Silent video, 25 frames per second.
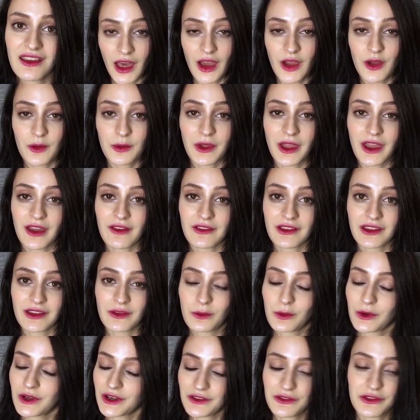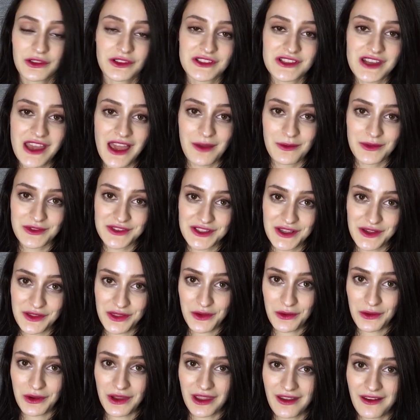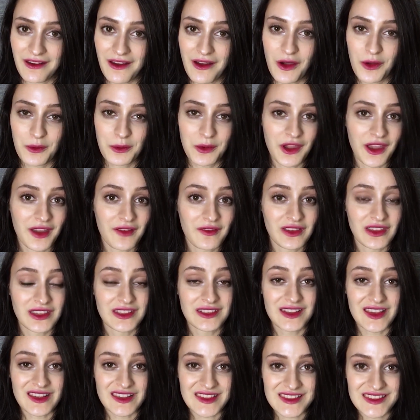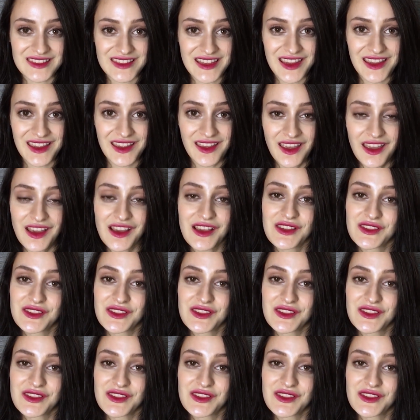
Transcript: I hope you're having a wonderful time in South Korea. I hope you're having a nice day.